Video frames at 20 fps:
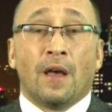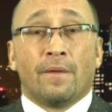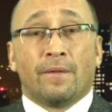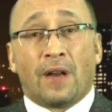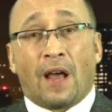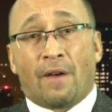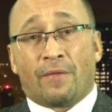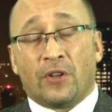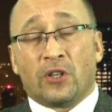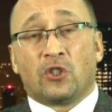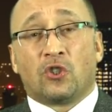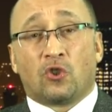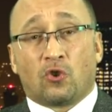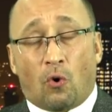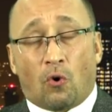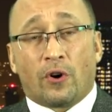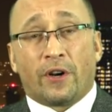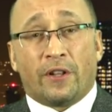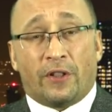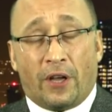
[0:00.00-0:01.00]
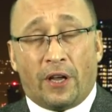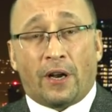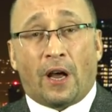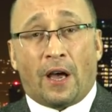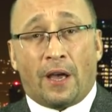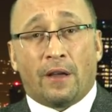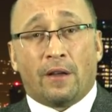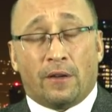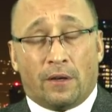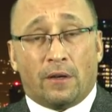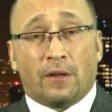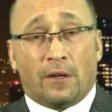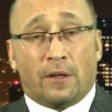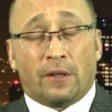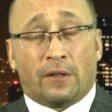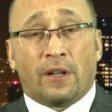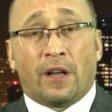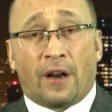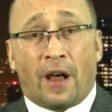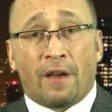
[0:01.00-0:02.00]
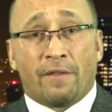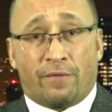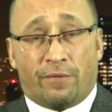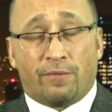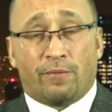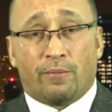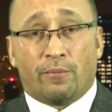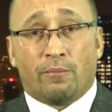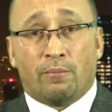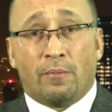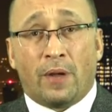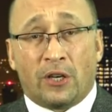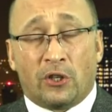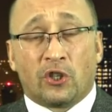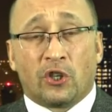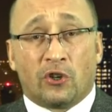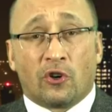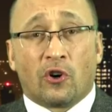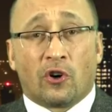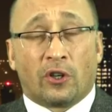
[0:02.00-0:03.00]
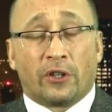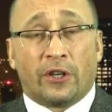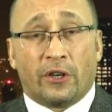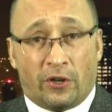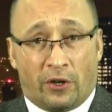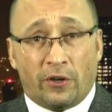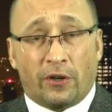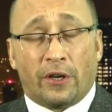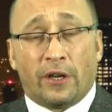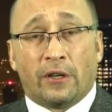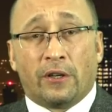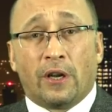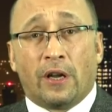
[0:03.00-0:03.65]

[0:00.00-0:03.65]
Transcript: Now this story that I've mentioned earlier